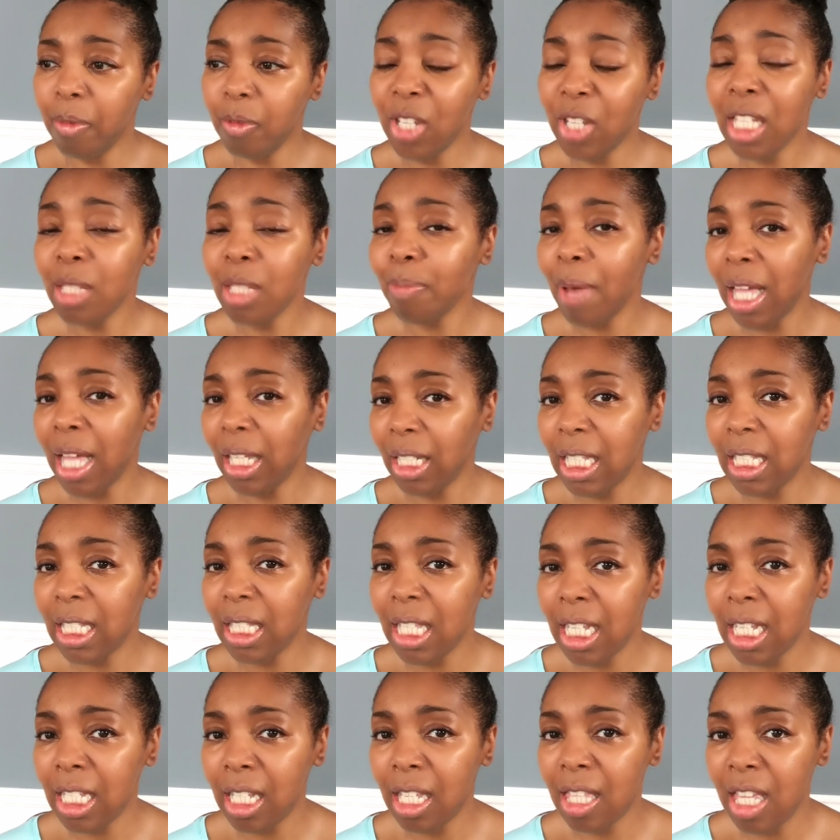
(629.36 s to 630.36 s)
Just by
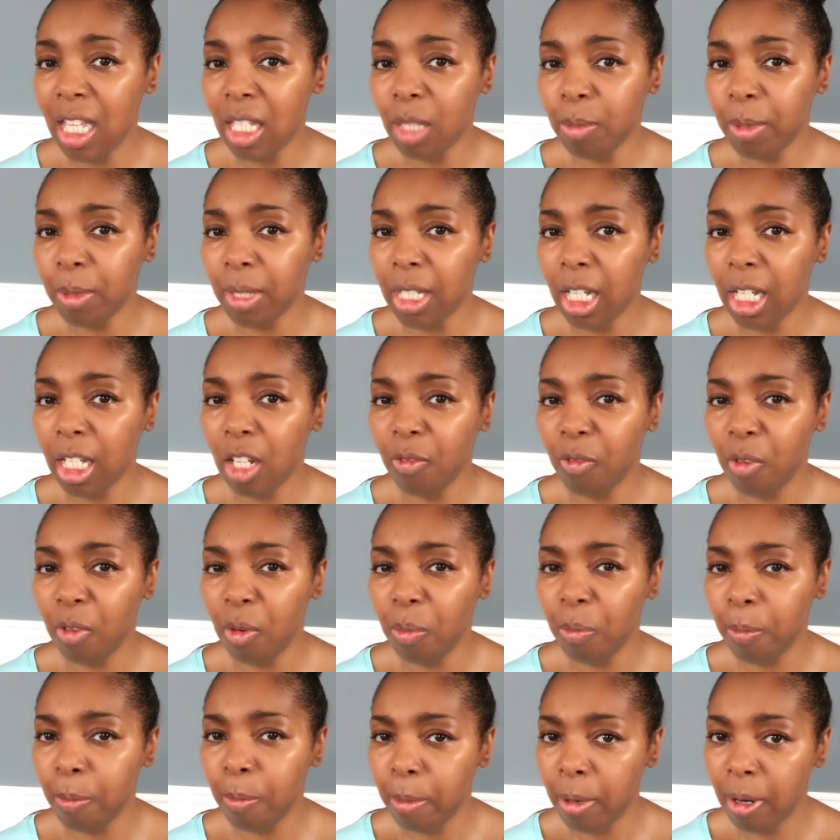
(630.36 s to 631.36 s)
listening to this particular
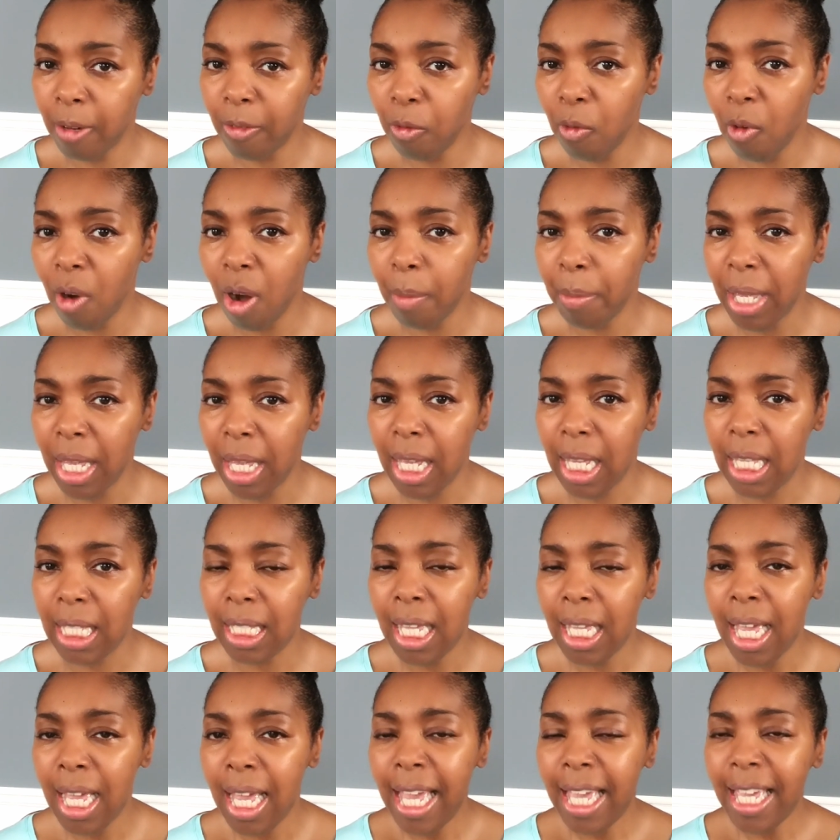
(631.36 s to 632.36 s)

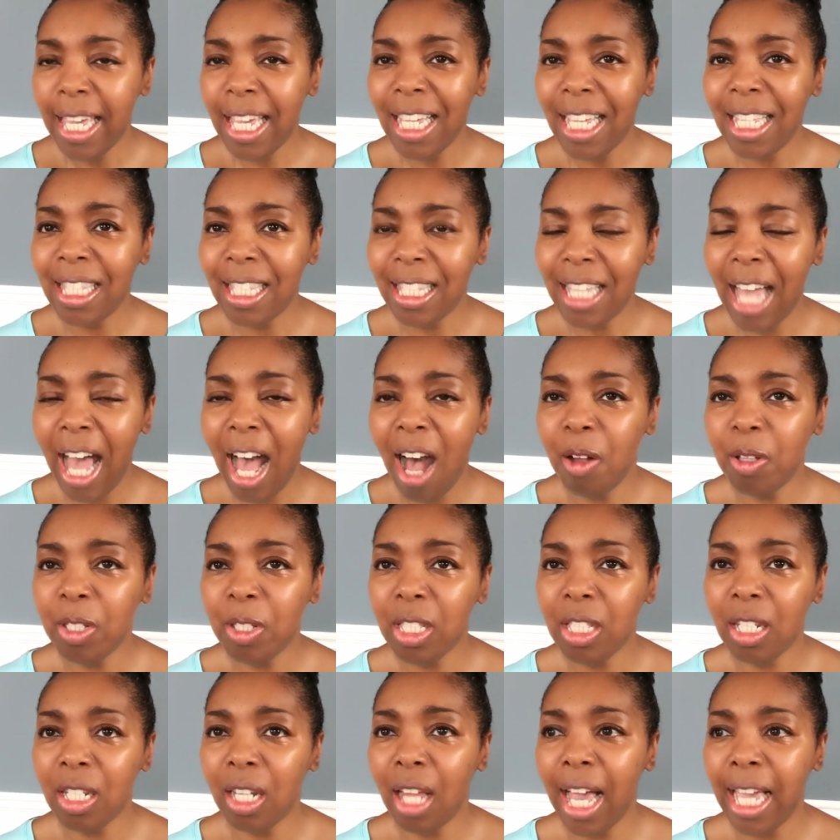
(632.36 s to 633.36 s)
performance, he
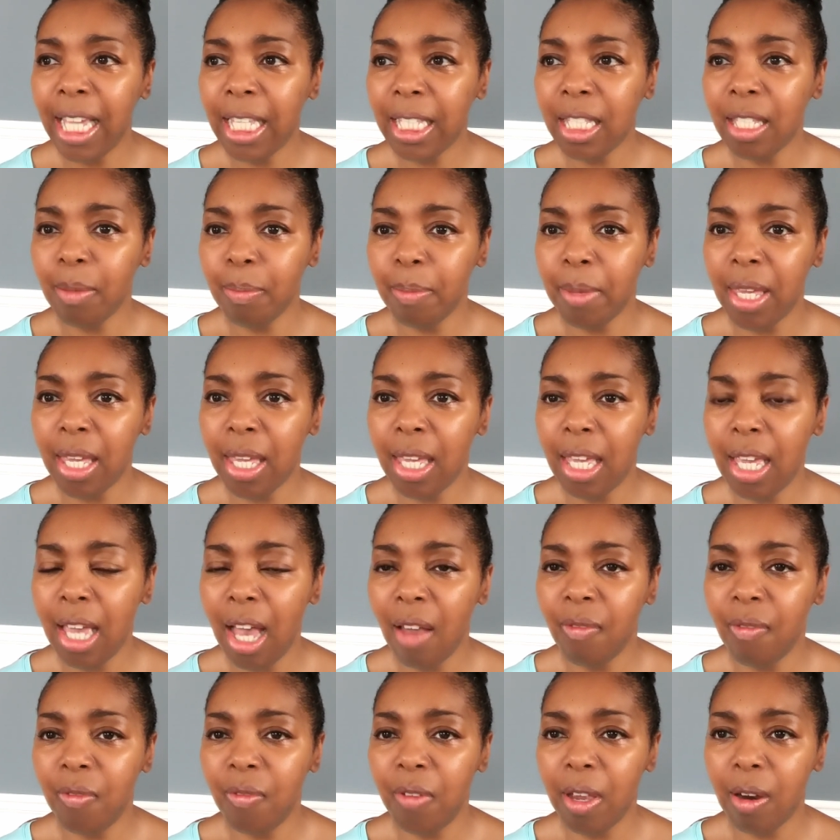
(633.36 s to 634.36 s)
sounds like to me
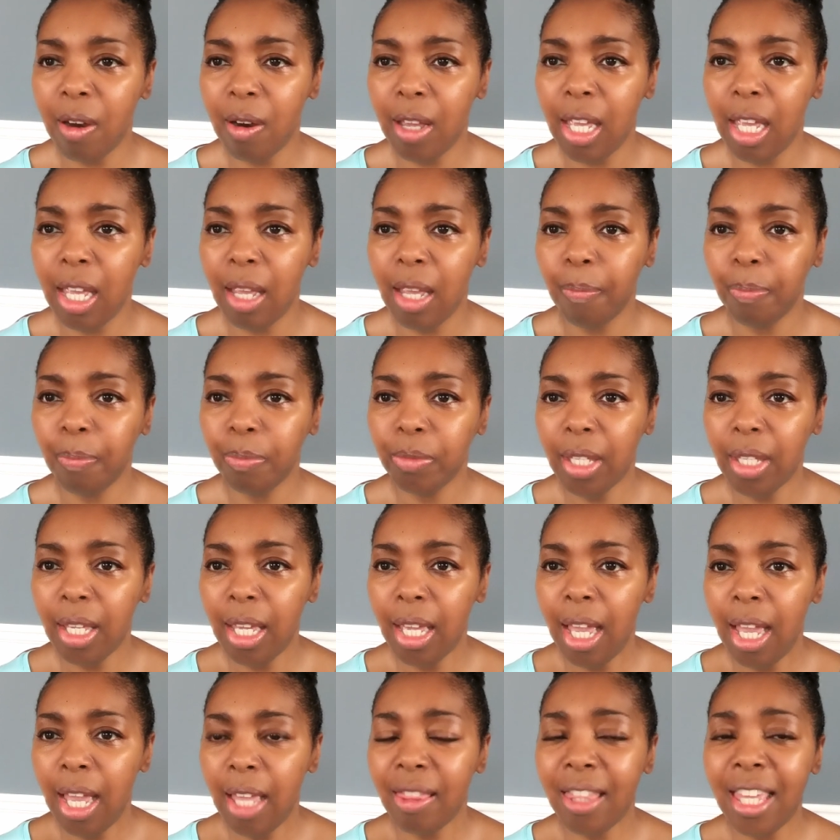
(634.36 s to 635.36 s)
a very
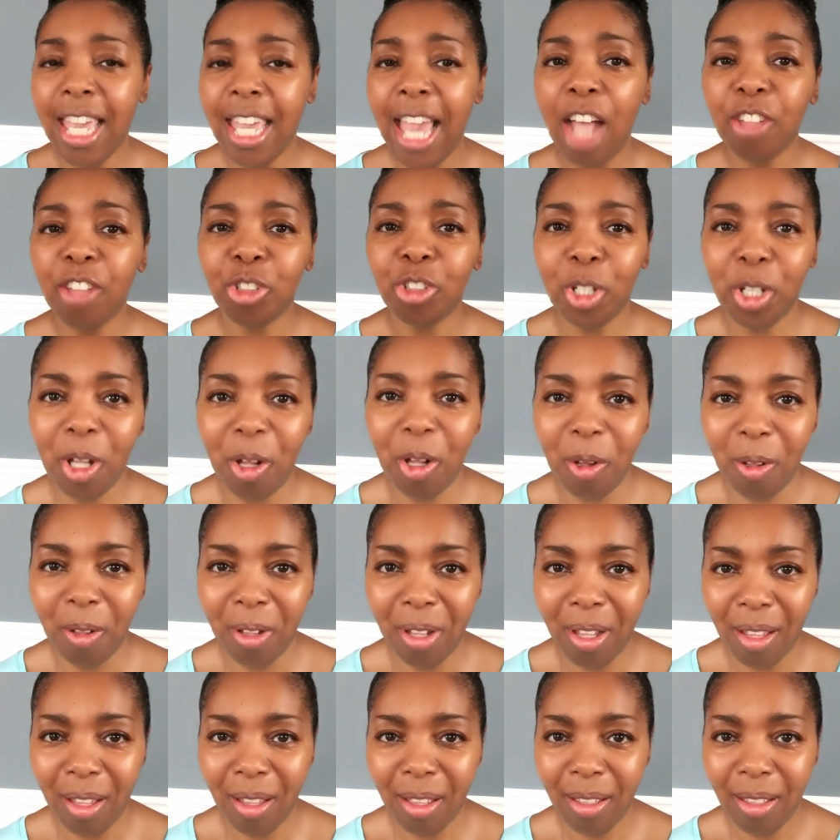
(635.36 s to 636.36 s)

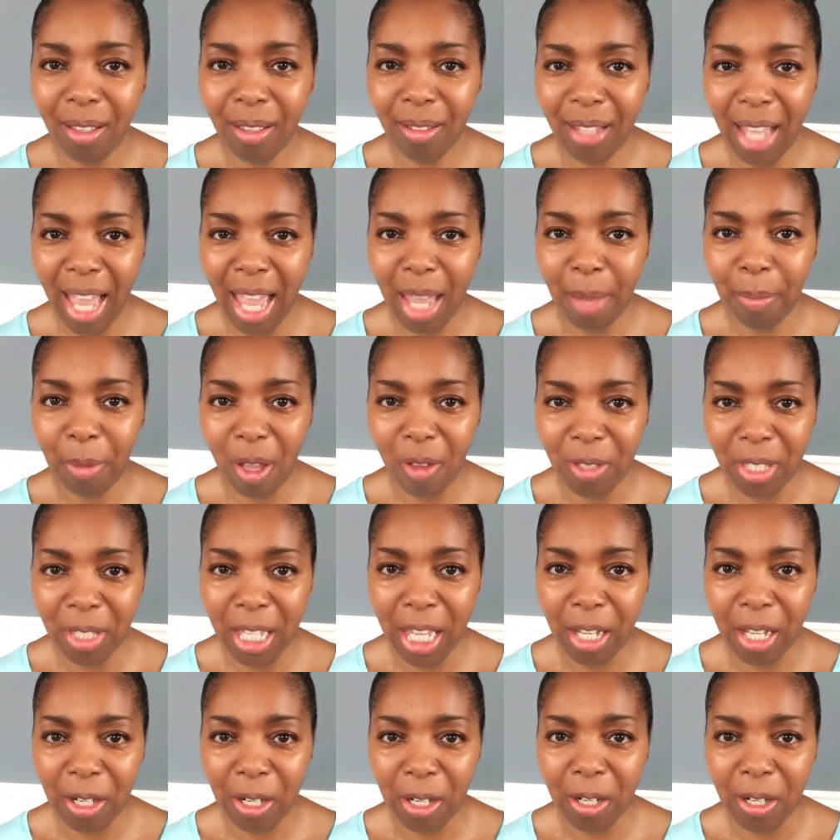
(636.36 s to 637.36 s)
theatrical type of
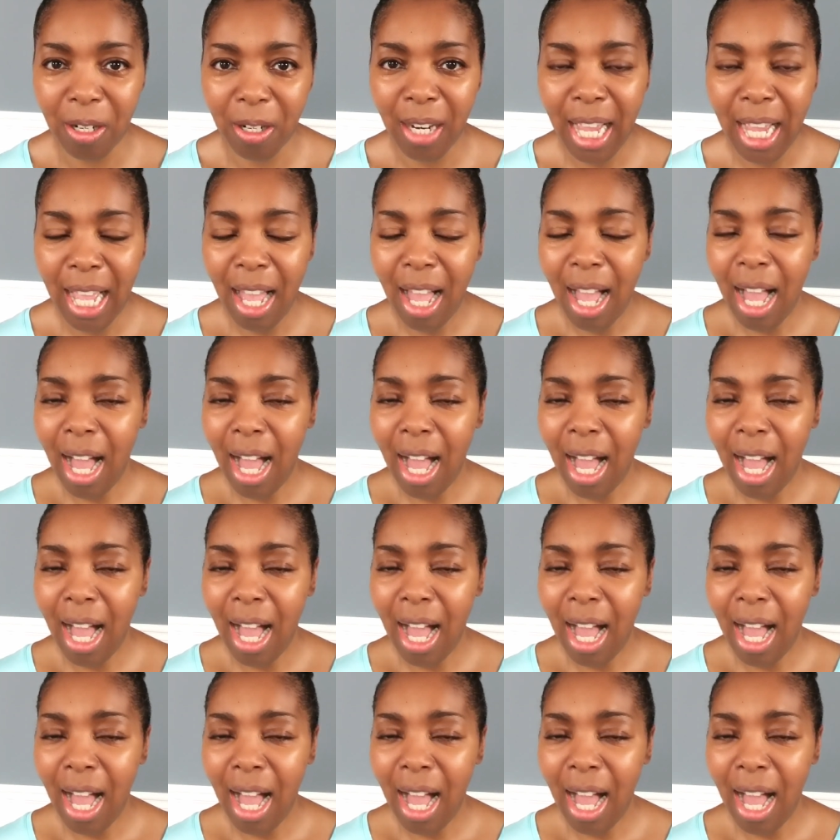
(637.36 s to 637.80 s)
singer.